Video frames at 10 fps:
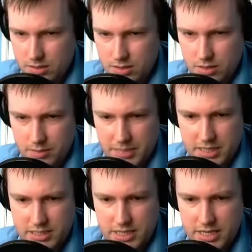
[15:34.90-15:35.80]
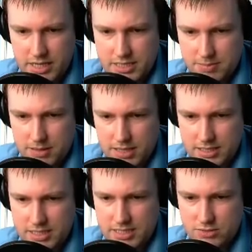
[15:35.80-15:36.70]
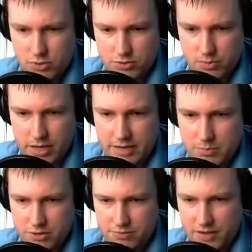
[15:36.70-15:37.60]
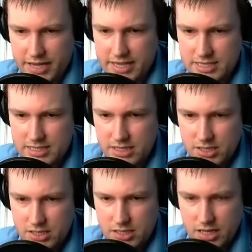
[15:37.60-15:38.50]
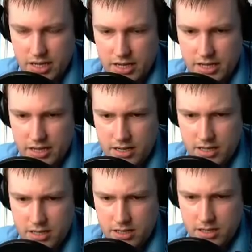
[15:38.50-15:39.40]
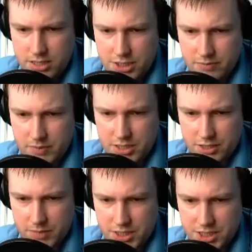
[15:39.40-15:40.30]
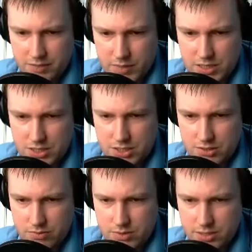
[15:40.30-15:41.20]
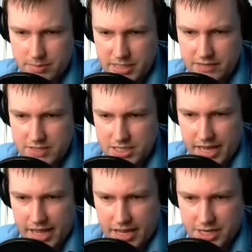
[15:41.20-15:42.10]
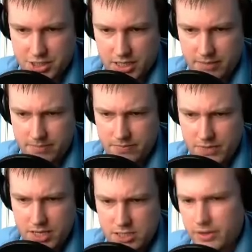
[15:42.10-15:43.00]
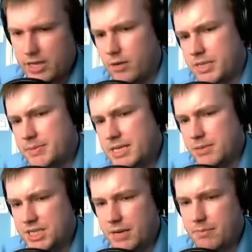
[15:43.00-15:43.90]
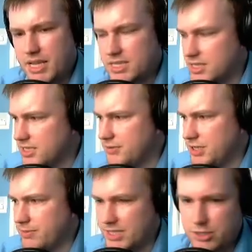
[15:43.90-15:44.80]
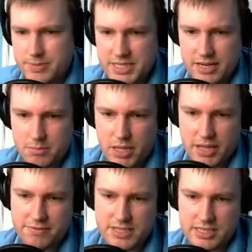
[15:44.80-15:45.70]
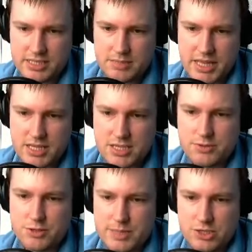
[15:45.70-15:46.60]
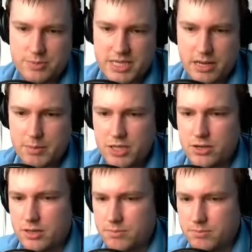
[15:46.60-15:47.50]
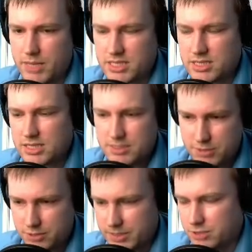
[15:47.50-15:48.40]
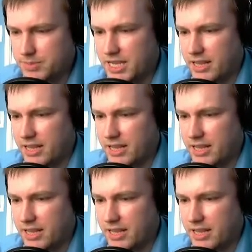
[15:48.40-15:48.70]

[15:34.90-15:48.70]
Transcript: Abilities, squadron ride modifiers, achievement, which I believe is that, actually. So economics means my ship maintenance is reduced by 2%, my facility maintenance is reduced by 2%, and my unit maintenance is reduced by 2%.